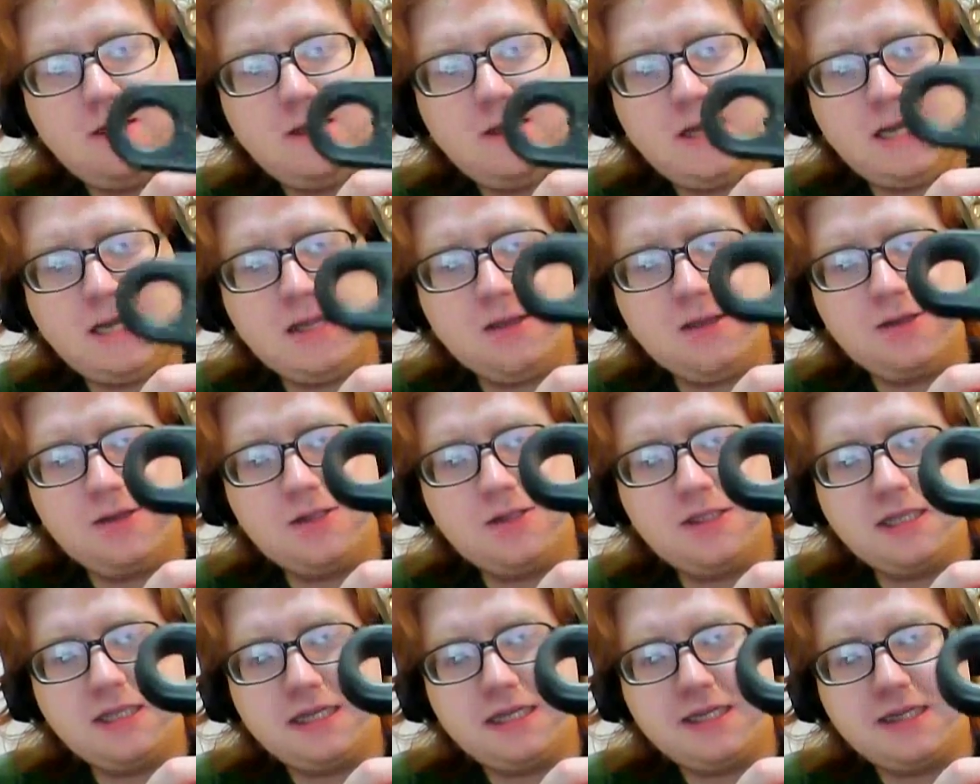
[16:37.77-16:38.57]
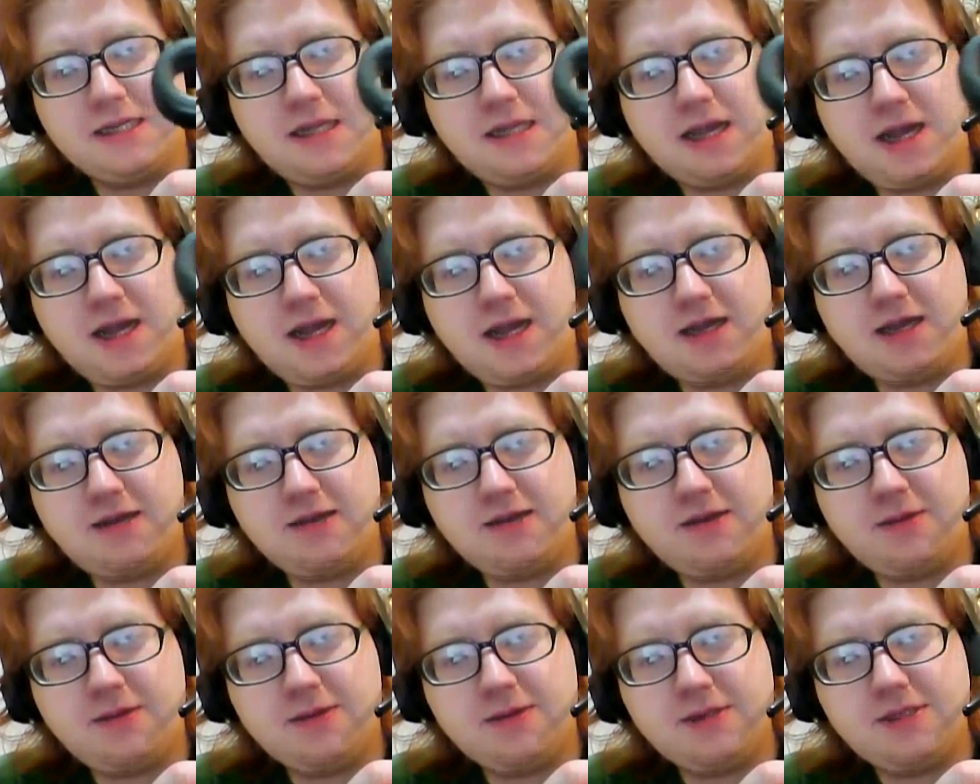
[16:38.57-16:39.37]
It looks like not.
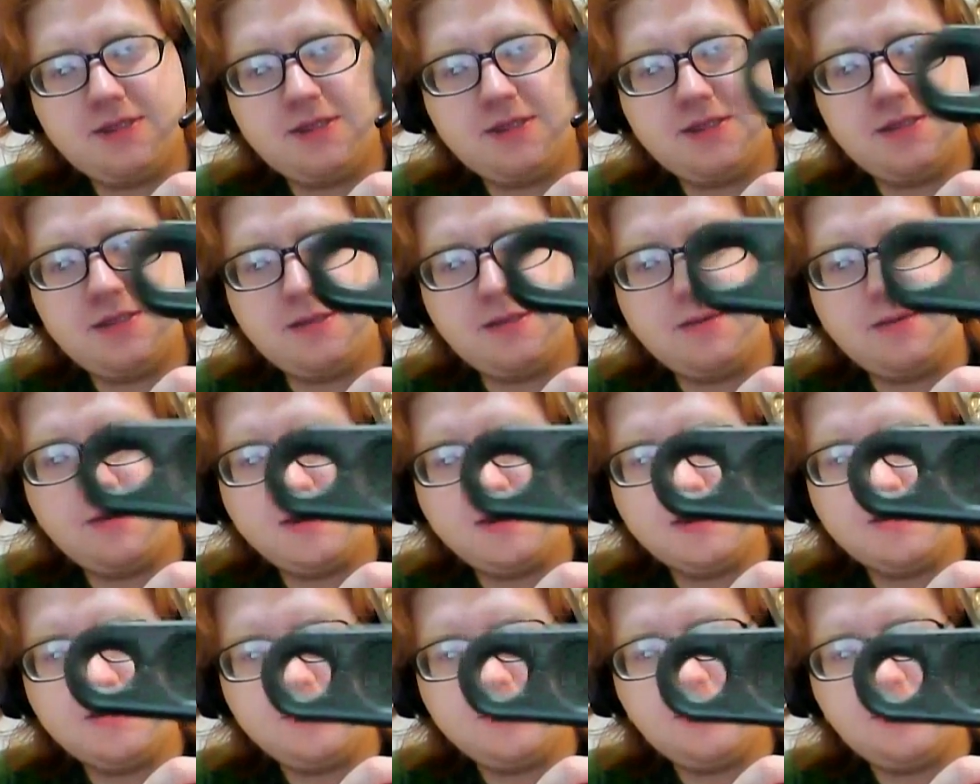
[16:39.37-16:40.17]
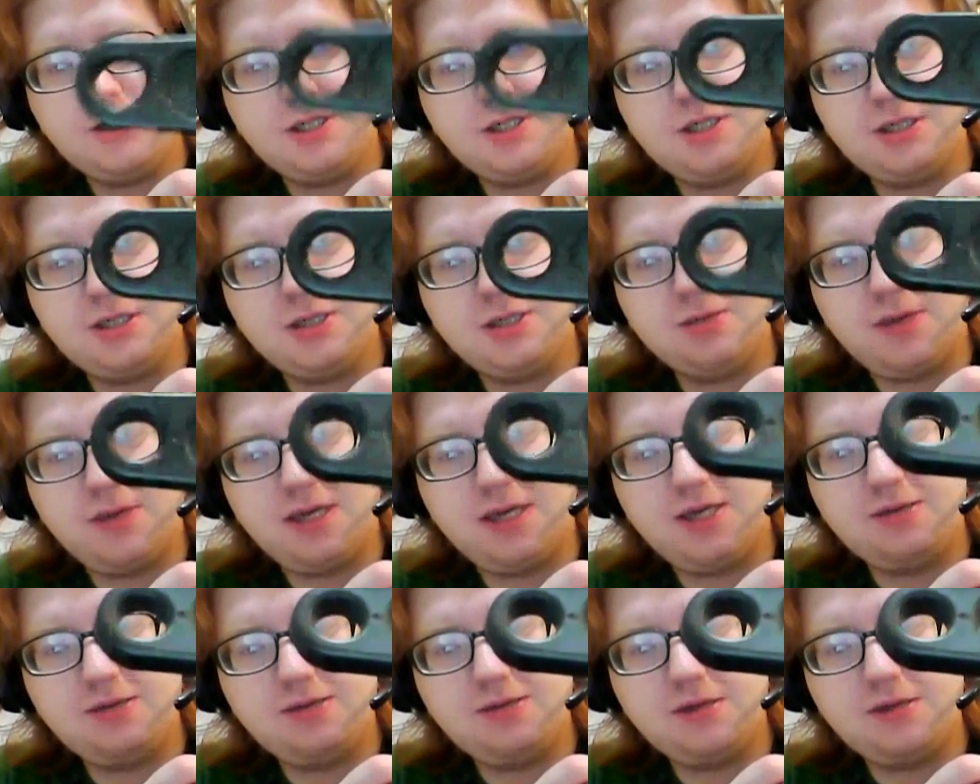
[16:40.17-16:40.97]
The resolution is way
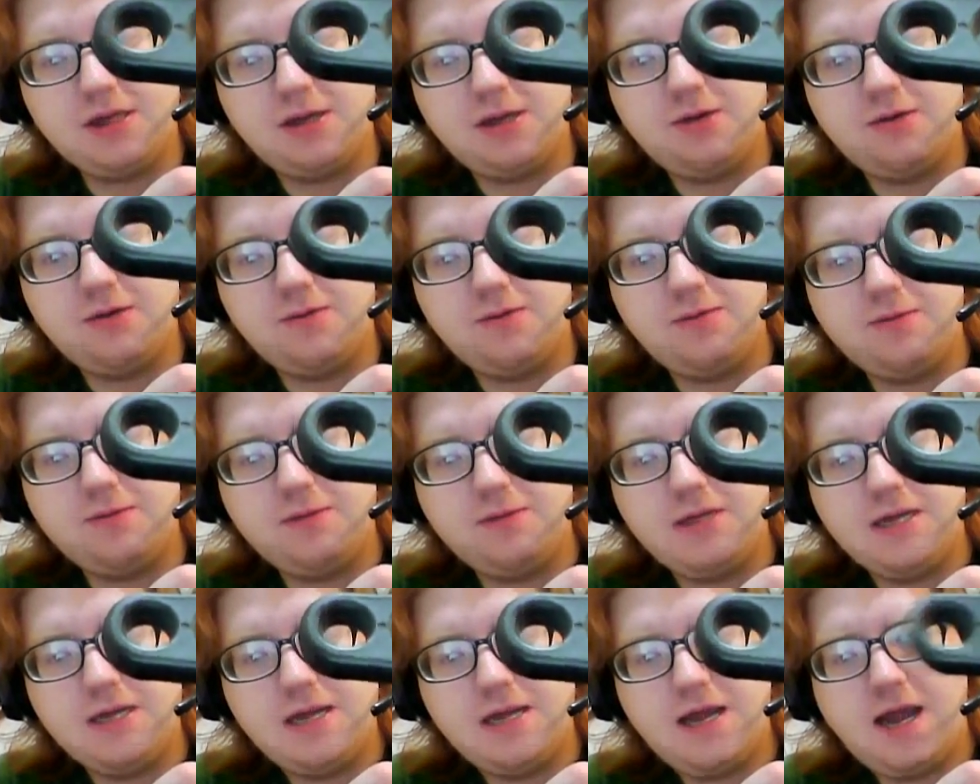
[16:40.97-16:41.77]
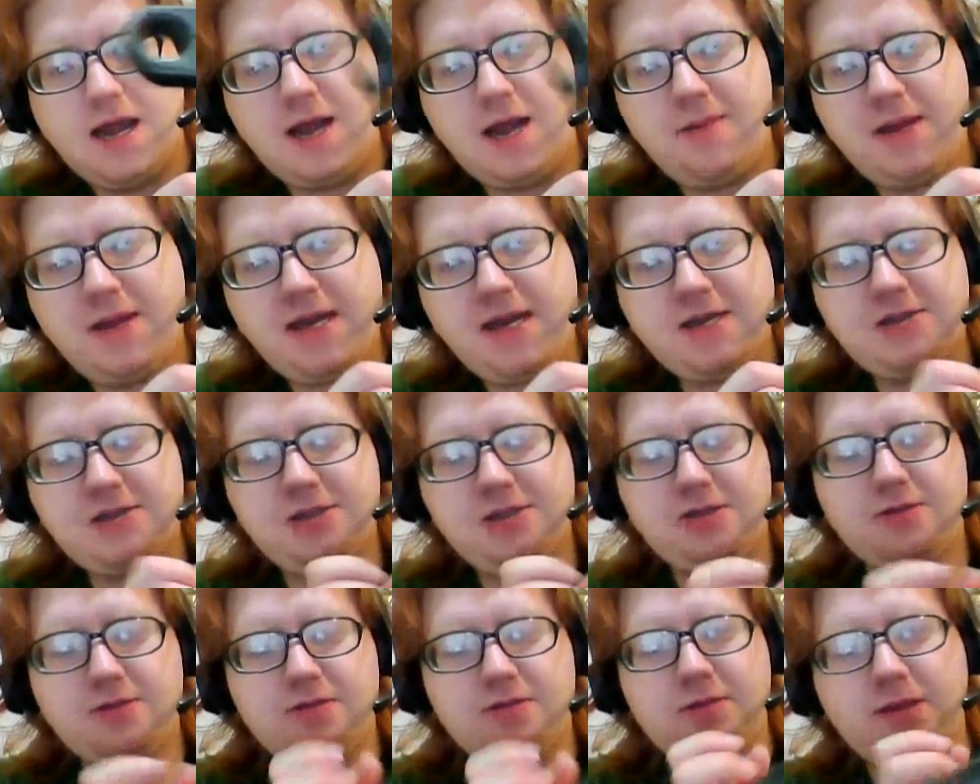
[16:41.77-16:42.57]
too low. I might actually
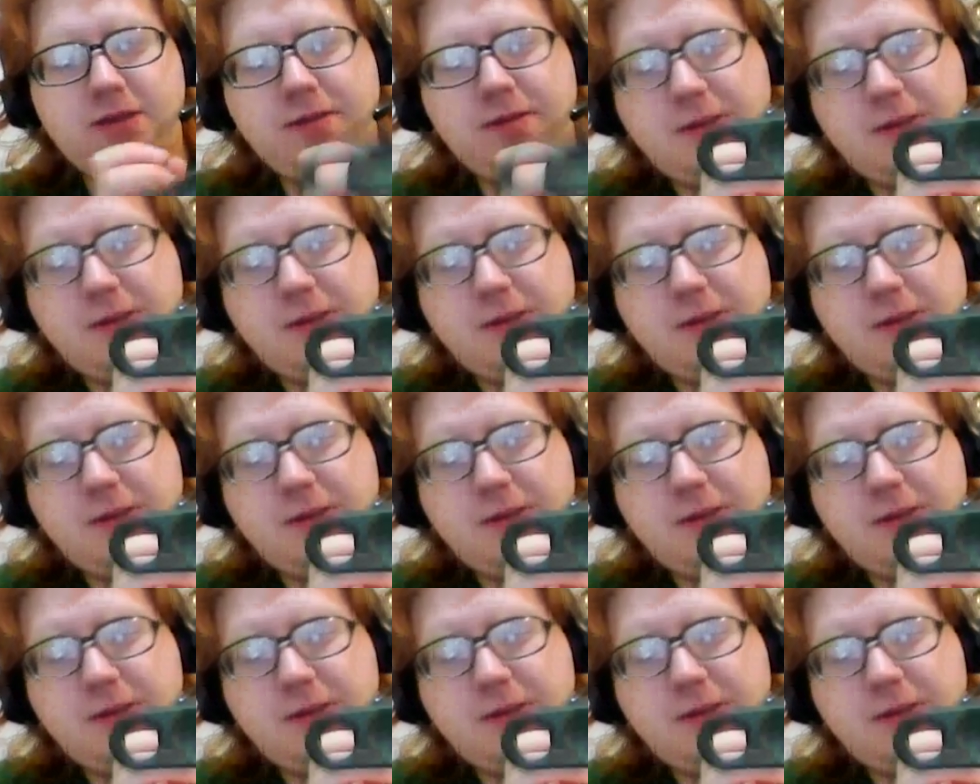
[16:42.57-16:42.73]
wait a